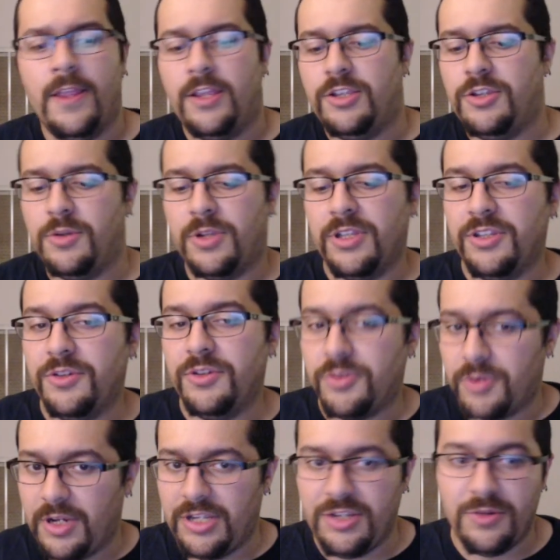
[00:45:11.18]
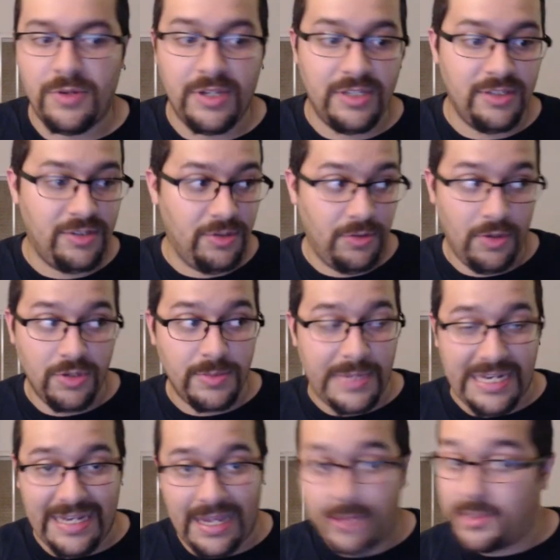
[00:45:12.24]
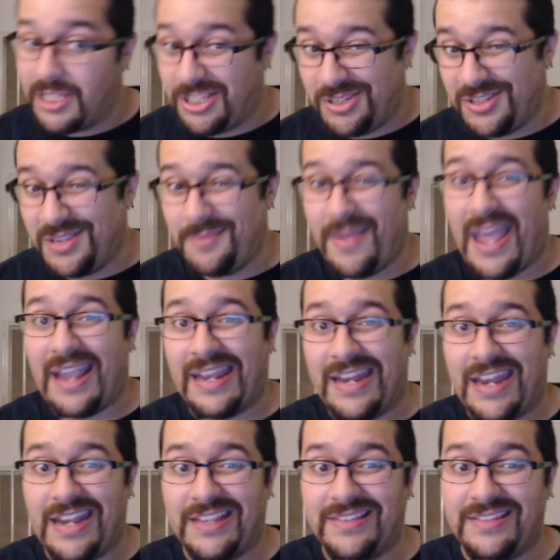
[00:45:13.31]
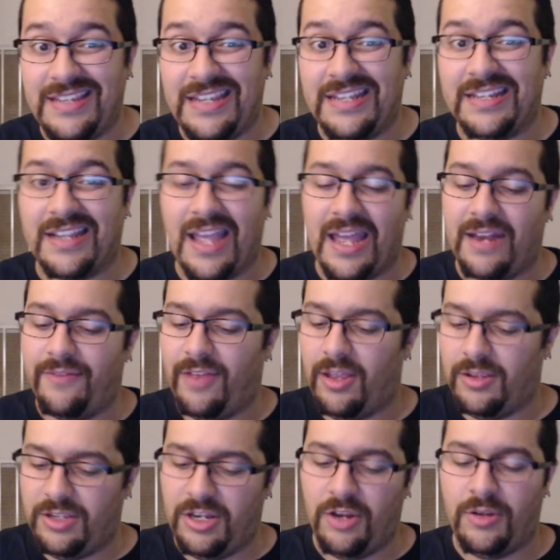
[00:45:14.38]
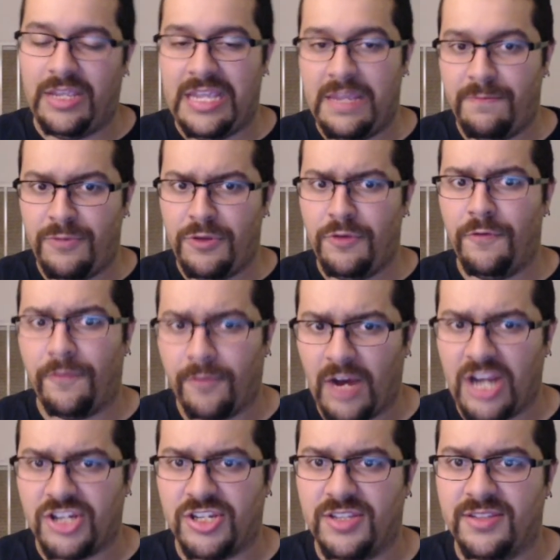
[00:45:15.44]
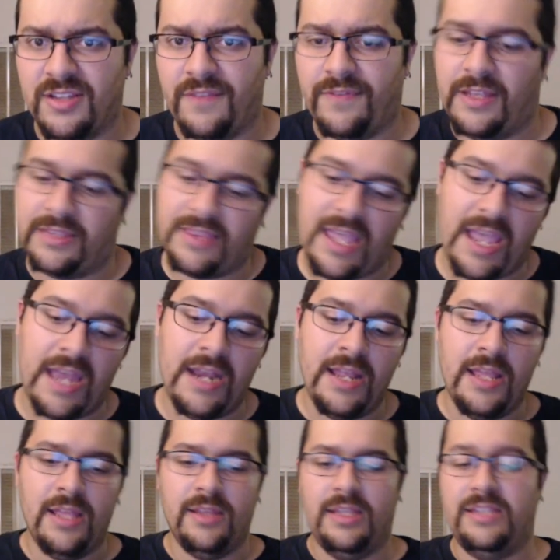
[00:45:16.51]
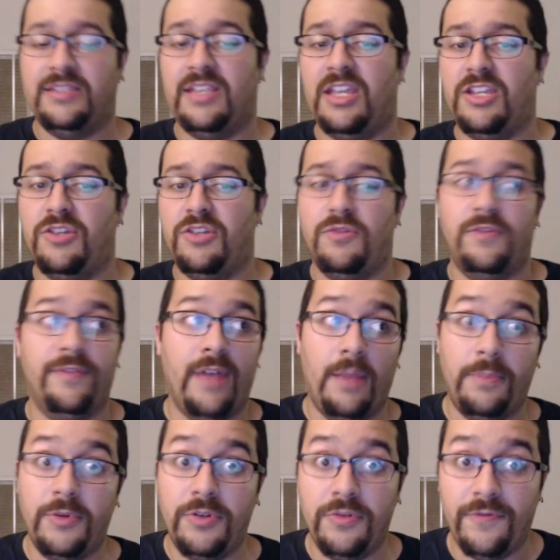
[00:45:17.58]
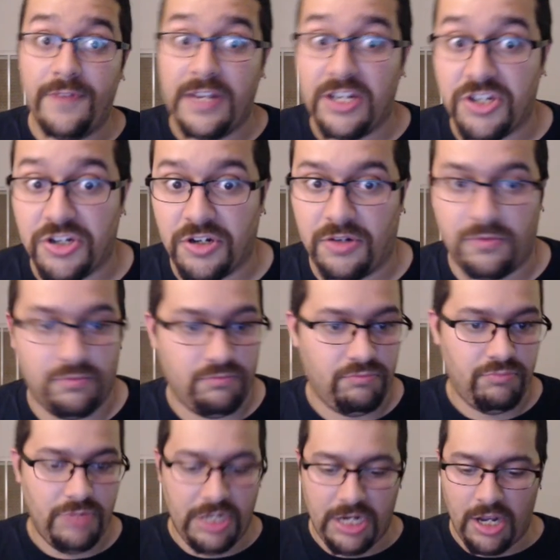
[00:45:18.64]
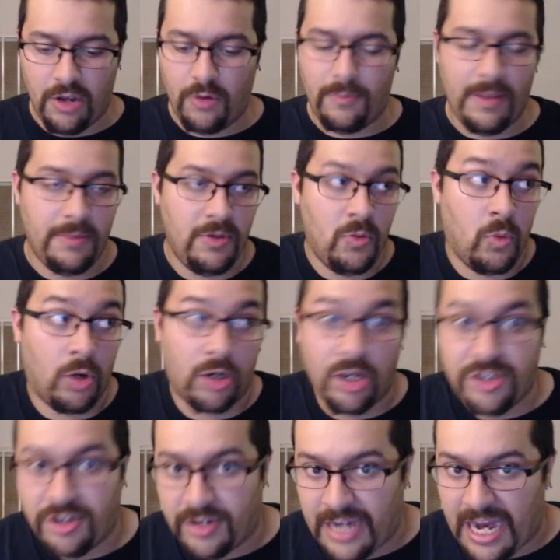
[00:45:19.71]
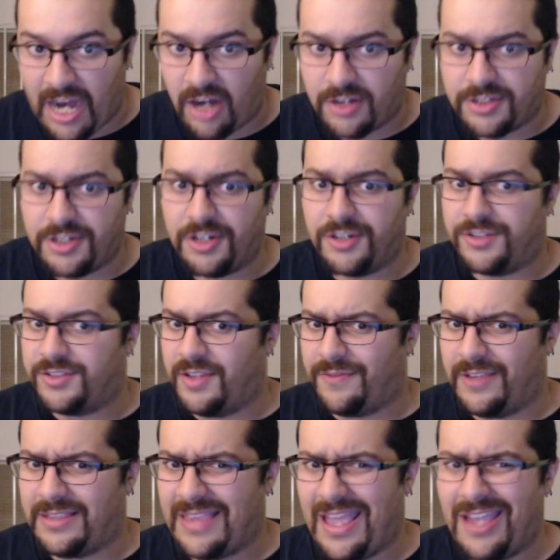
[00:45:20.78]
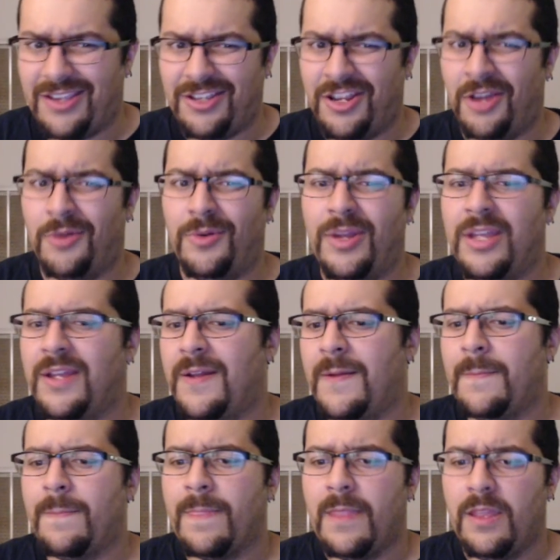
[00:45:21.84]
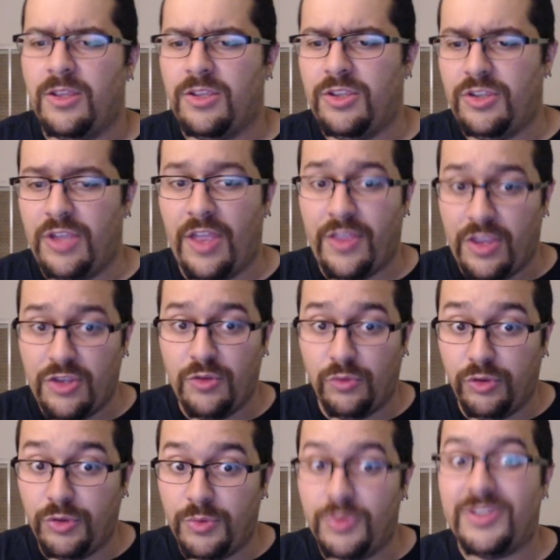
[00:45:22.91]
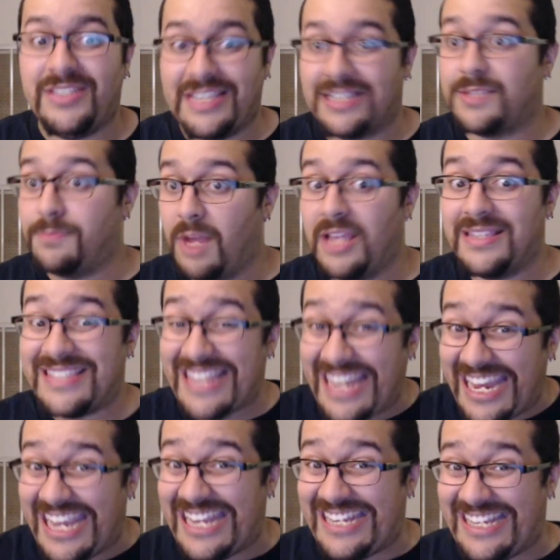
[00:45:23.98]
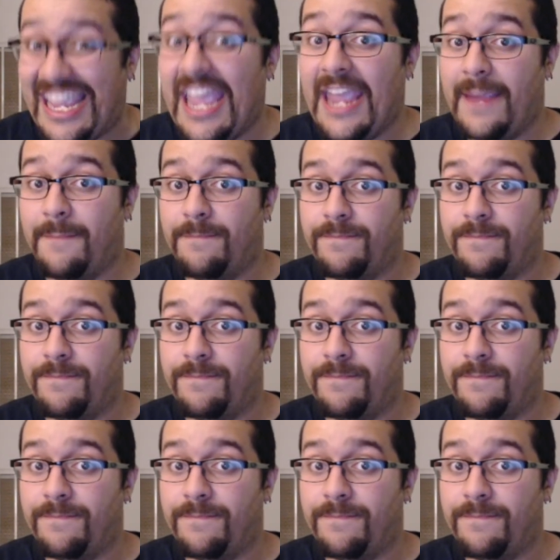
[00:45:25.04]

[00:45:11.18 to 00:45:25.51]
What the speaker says: You can do those mini games like you did back in NXT to kind of help, keep you fresh and stuff like that. Let's say you develop a new finisher. Maybe you work on your characters, stuff like that. And you lose 6 months in game.